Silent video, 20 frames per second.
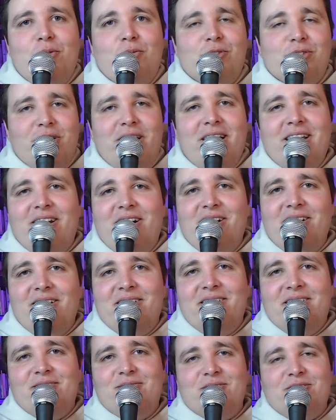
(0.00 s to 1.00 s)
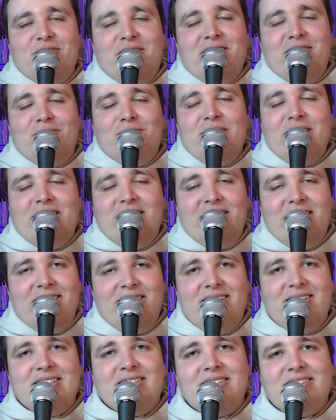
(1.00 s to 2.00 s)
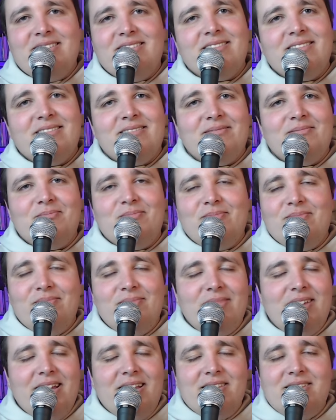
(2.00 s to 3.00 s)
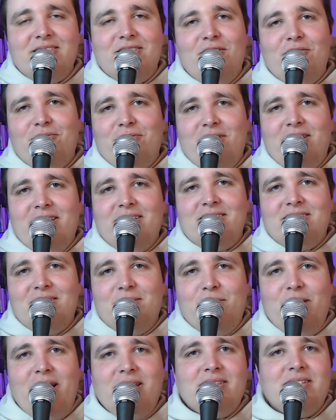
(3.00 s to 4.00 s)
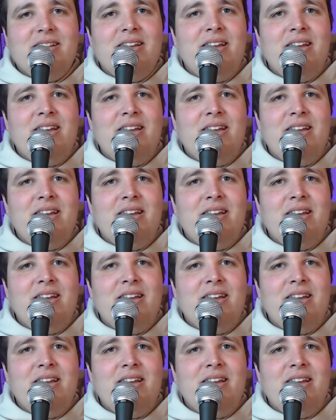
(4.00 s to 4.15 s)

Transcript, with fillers: We're trying hard out here. We're trying to win. It's so fun. It's the best.